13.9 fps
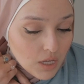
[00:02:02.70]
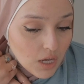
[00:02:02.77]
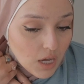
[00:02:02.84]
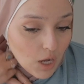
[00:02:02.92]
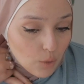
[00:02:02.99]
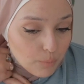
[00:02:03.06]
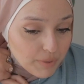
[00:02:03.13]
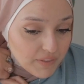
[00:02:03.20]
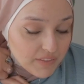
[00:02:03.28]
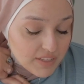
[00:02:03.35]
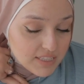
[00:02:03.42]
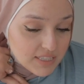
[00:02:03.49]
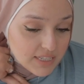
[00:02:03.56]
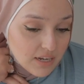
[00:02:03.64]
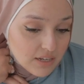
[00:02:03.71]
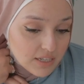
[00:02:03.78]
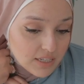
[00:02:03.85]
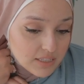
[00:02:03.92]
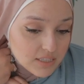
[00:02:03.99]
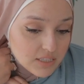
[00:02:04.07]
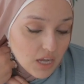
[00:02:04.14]
I'll pin this down
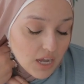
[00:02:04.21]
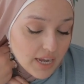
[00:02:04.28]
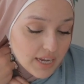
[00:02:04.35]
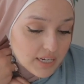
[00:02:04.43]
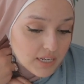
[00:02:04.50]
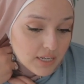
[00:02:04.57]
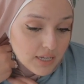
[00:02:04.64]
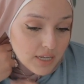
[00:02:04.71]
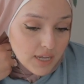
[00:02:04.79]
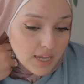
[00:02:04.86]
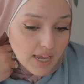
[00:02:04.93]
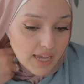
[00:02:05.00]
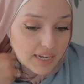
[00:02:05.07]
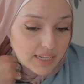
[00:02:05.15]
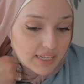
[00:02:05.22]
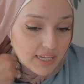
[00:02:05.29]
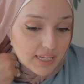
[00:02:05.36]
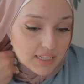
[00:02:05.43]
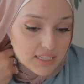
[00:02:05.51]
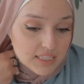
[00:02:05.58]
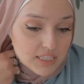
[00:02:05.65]
inside. And
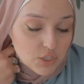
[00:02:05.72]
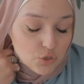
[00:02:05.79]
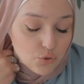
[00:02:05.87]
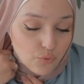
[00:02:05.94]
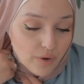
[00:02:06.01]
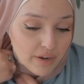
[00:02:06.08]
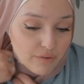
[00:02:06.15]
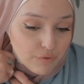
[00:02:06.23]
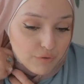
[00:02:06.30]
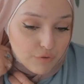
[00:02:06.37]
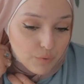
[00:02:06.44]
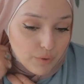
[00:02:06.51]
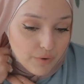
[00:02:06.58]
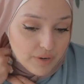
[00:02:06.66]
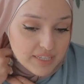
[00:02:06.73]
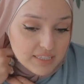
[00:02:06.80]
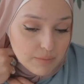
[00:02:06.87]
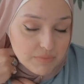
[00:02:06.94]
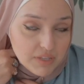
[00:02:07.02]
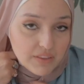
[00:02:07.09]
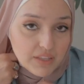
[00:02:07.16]
again, this is great for if you're wearing
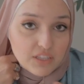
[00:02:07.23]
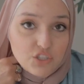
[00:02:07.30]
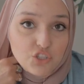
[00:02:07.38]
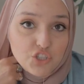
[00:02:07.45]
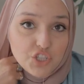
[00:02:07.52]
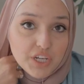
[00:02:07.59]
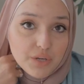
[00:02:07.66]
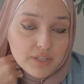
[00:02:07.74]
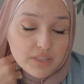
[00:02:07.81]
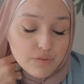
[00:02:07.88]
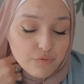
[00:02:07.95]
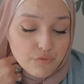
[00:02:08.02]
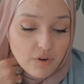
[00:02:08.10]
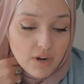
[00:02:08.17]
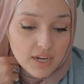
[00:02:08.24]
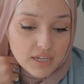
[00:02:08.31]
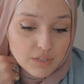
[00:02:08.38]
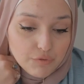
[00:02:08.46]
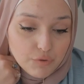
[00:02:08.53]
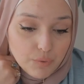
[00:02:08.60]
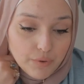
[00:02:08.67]
something that's sheer at the front,
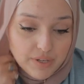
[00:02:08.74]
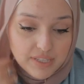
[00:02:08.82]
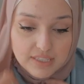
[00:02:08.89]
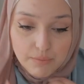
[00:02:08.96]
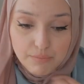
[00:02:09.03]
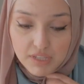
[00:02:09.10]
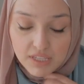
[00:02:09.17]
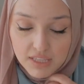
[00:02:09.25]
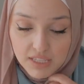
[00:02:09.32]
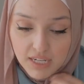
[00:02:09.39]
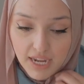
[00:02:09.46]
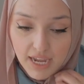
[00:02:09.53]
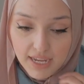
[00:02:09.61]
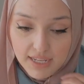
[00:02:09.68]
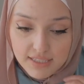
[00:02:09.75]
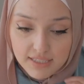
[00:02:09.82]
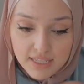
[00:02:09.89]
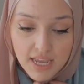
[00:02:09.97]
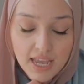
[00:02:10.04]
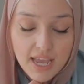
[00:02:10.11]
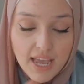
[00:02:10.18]
if you're wearing something that has
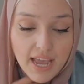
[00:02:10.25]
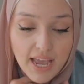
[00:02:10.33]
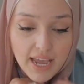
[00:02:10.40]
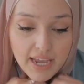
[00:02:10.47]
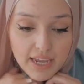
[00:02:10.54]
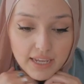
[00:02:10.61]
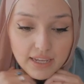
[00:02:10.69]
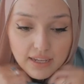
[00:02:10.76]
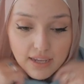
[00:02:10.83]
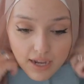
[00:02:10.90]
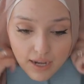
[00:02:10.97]
a